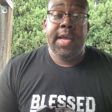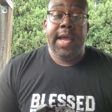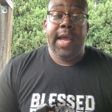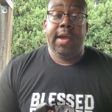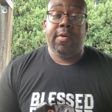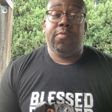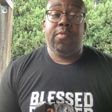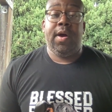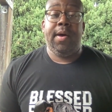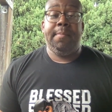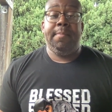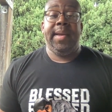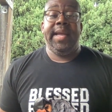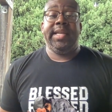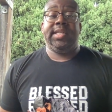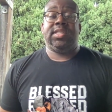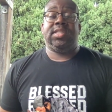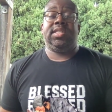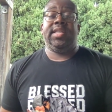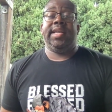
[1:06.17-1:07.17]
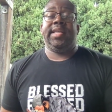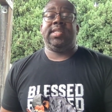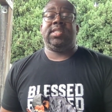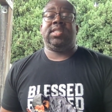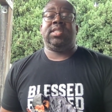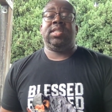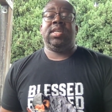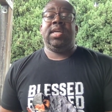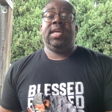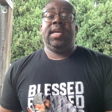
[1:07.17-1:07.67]
And what makes
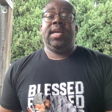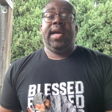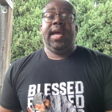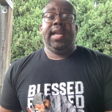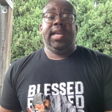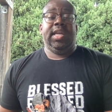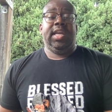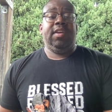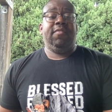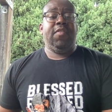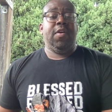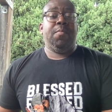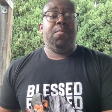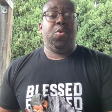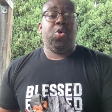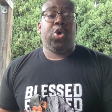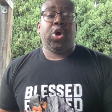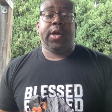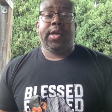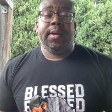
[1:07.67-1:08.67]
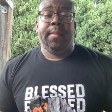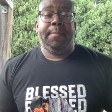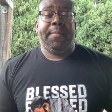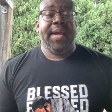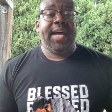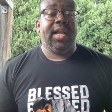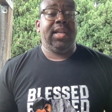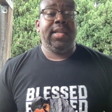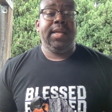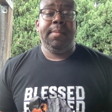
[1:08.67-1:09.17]
this an even more
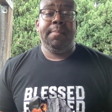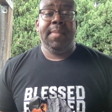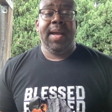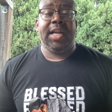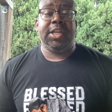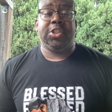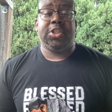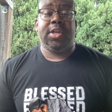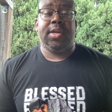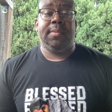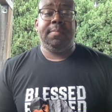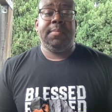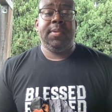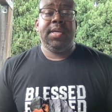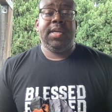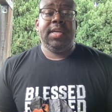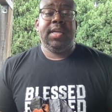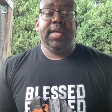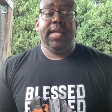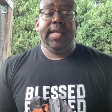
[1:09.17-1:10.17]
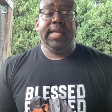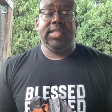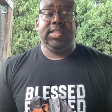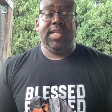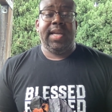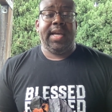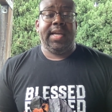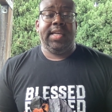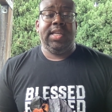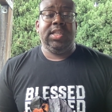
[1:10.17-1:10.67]
compelling matchup is
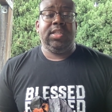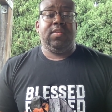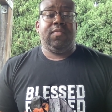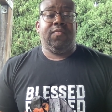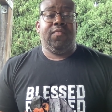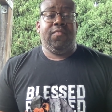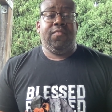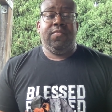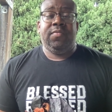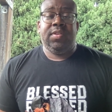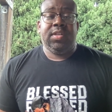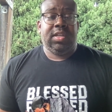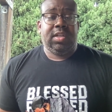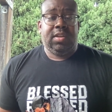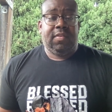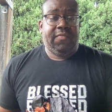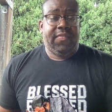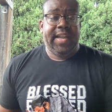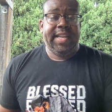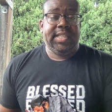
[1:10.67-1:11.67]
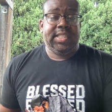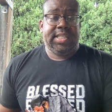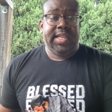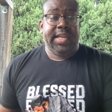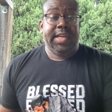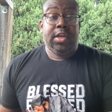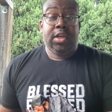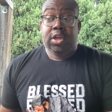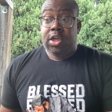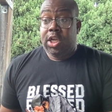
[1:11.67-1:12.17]
that he's
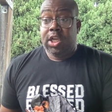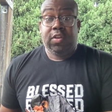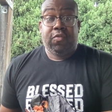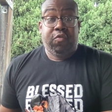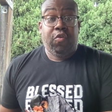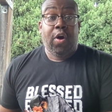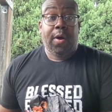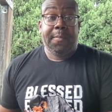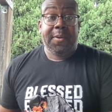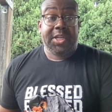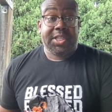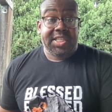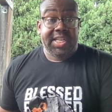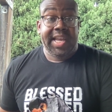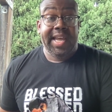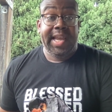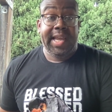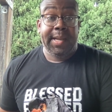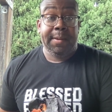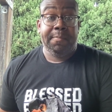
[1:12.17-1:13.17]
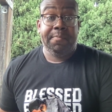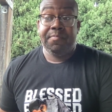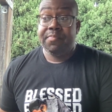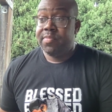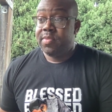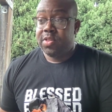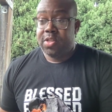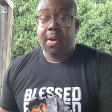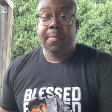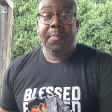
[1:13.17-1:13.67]
facing his former team,
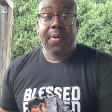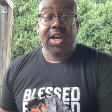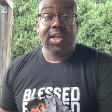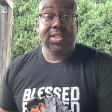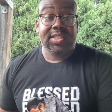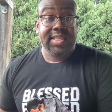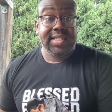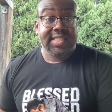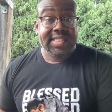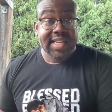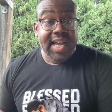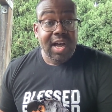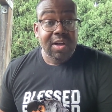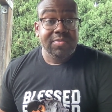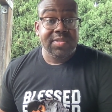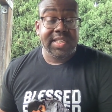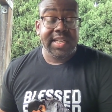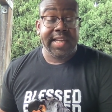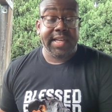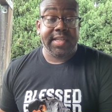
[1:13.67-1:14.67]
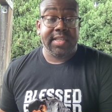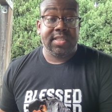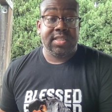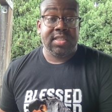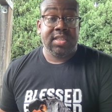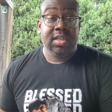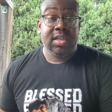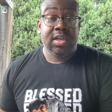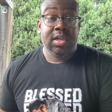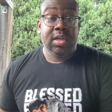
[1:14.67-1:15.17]
the Boston
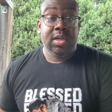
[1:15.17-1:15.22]
Celtics.